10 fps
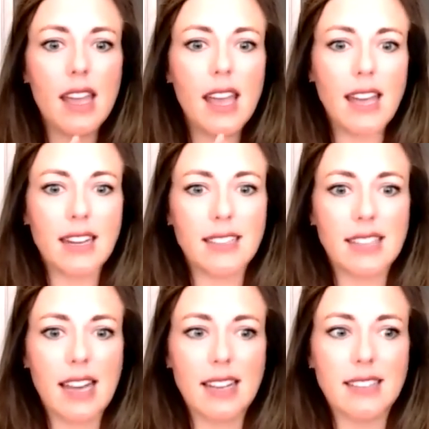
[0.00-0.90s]
and it
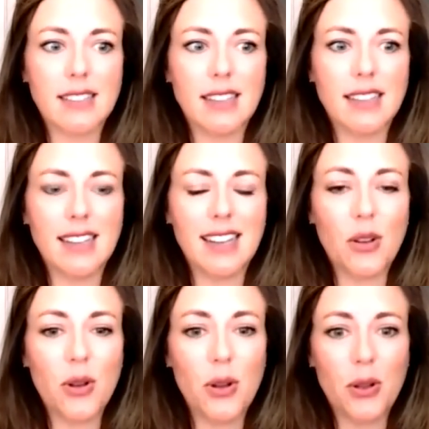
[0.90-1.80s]
says
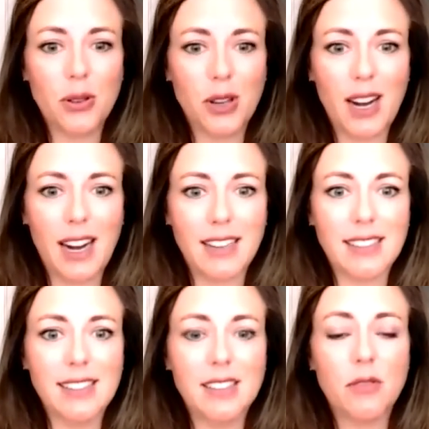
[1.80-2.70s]
whole
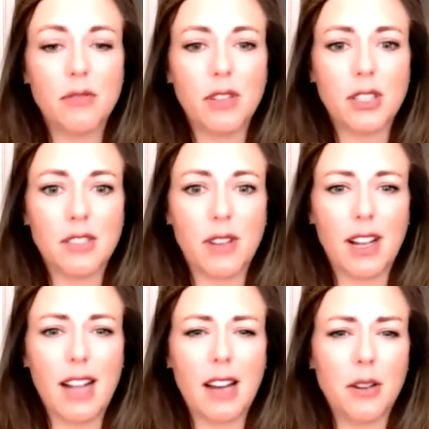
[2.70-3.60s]
grain, first of
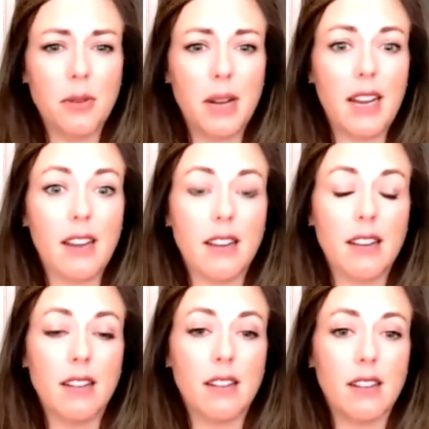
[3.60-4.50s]
all, how do we
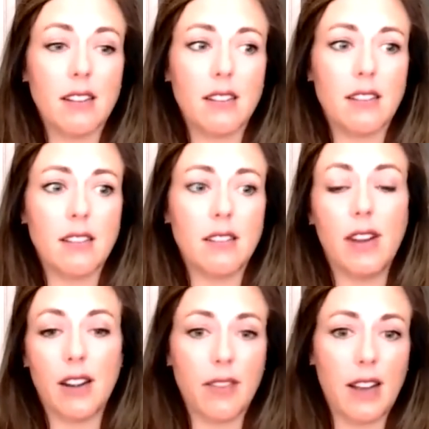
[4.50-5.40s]

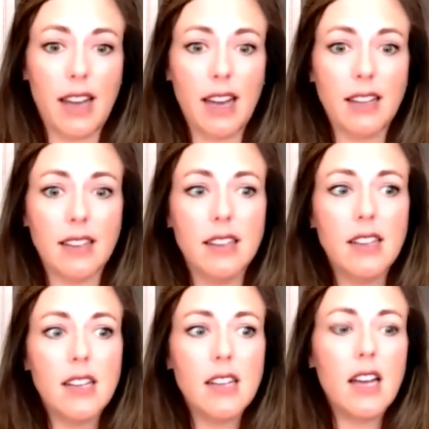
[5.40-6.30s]
verify that?
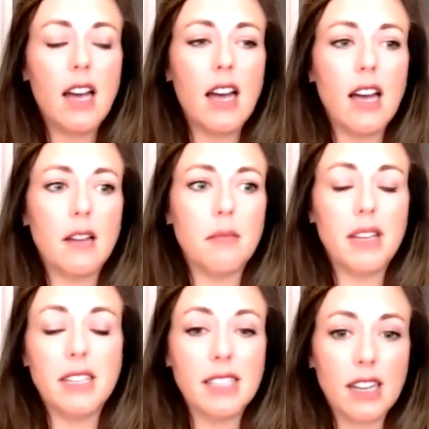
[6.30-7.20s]

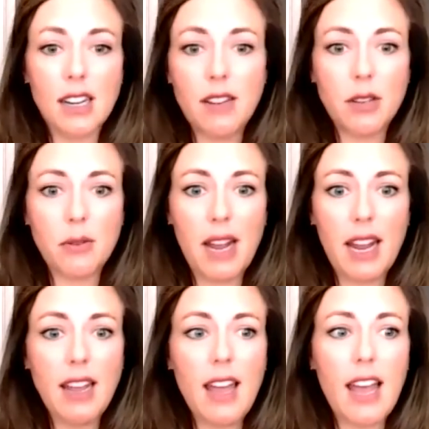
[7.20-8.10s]
Is there even a
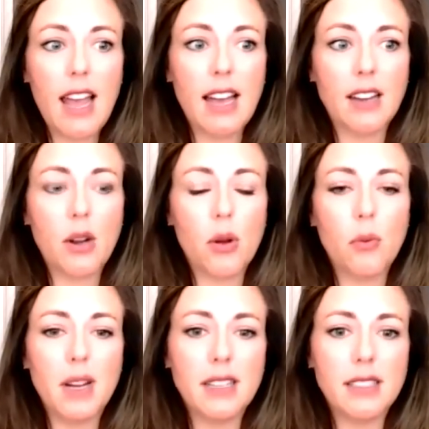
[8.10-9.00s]
way?
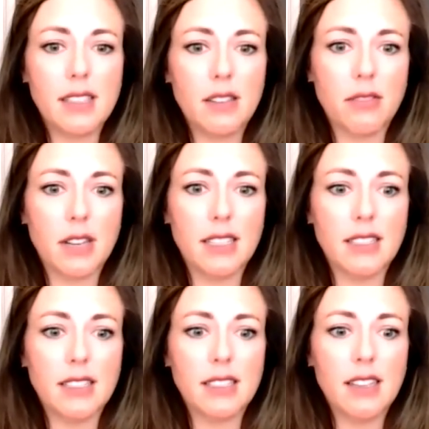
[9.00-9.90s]
And what is the
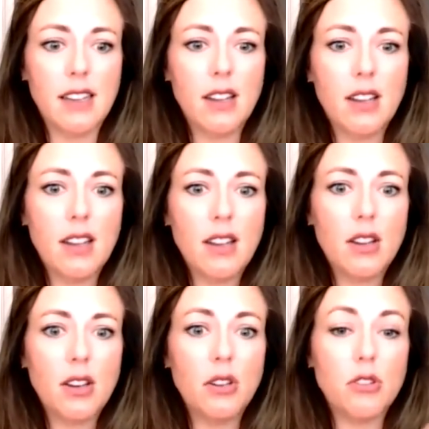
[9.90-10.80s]
difference
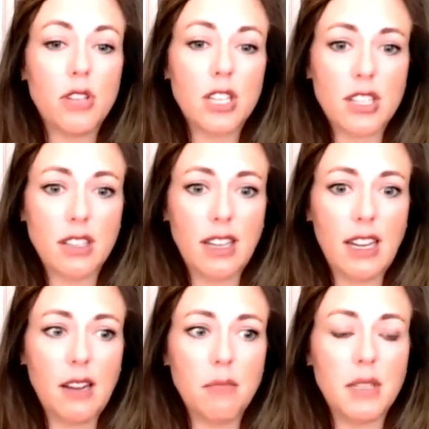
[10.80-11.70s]

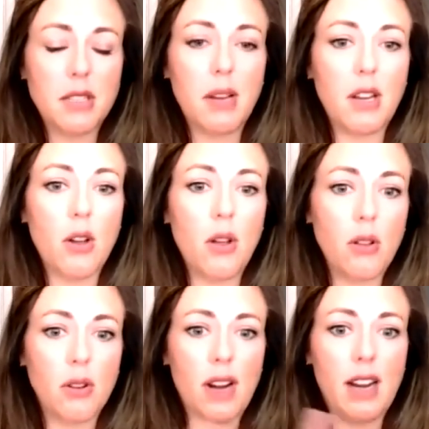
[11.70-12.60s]
nutritionally between
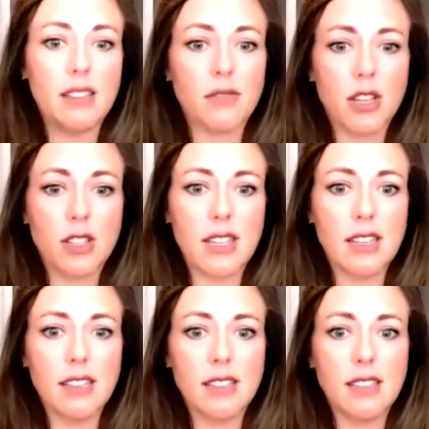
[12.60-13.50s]
whole grains
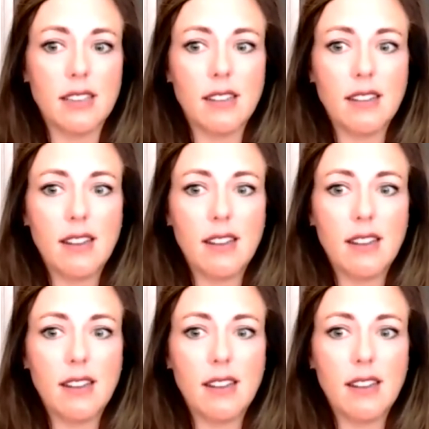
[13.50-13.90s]
versus